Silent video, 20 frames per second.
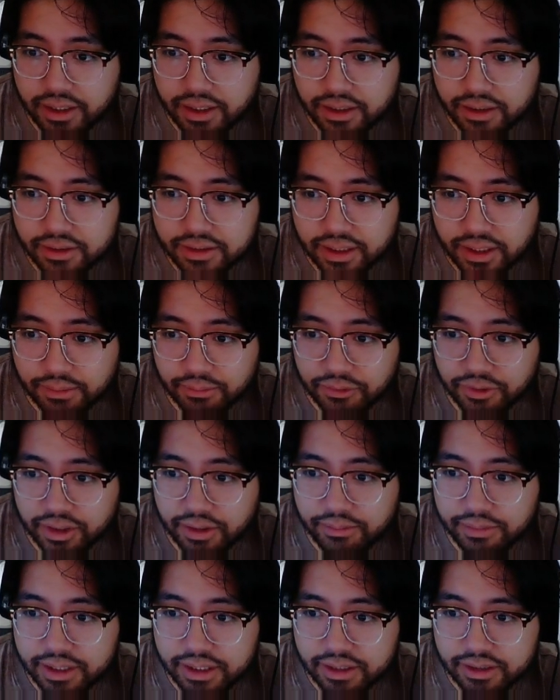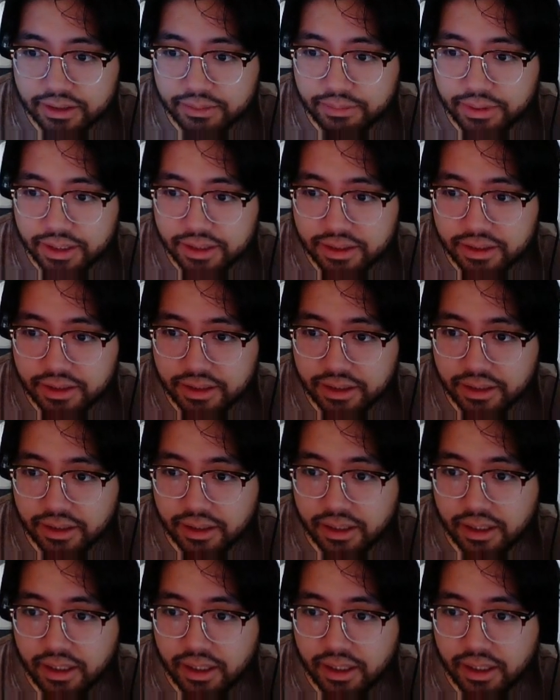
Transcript: It looks like I'm really missing some pieces here.